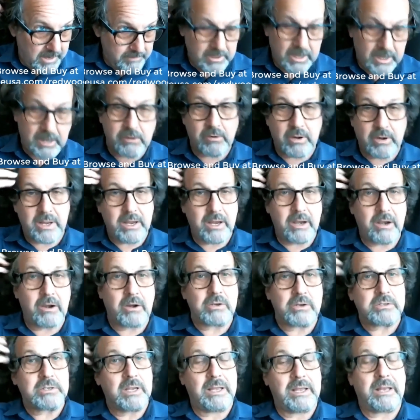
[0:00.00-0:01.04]
got gray
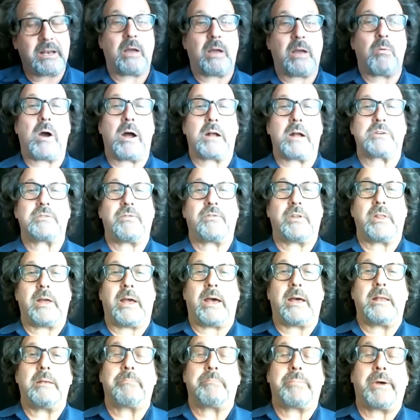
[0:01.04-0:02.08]
hairs, and I watch for
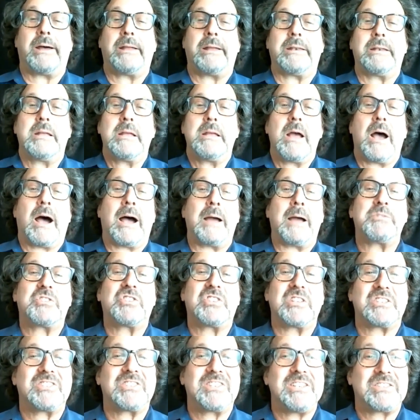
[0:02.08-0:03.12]
that. But I'm
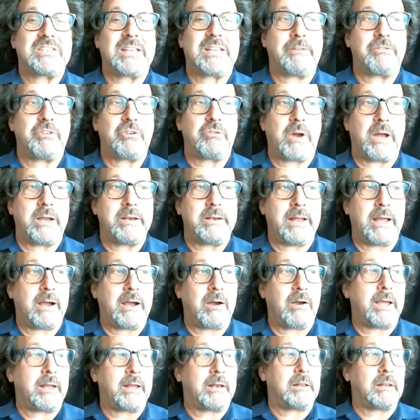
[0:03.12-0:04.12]
67 right now, and a